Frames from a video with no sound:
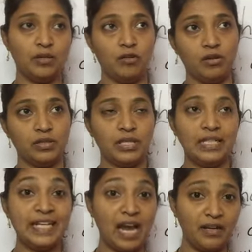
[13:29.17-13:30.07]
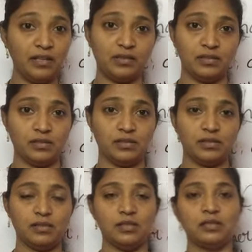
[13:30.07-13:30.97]
or the Neanderthals.
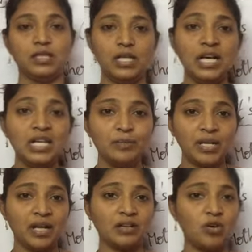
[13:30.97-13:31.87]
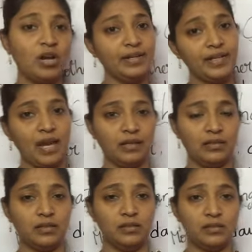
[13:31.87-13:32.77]
The early men are called
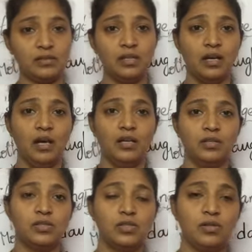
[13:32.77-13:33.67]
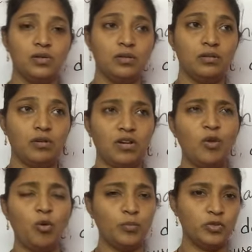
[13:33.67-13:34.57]
Neanderthals. So, or
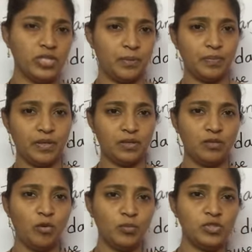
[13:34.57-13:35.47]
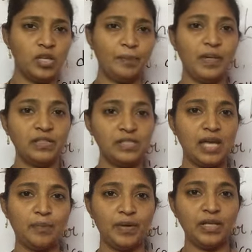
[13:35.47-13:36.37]
Homo sapien. Homo sapien
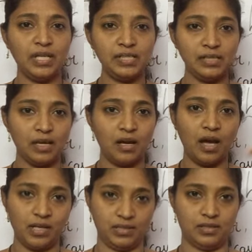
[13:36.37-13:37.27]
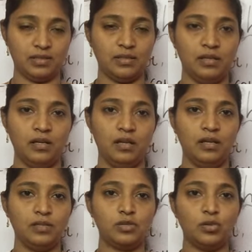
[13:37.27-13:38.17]
sapien is us.
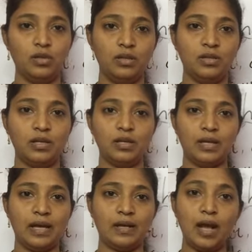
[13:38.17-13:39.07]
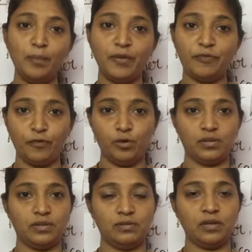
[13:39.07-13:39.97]
So the era
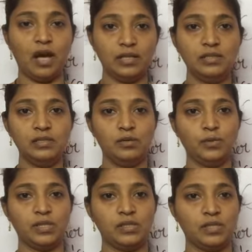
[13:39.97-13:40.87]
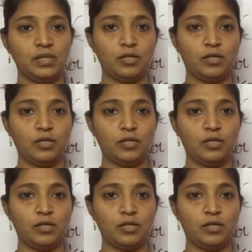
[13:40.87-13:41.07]
before us was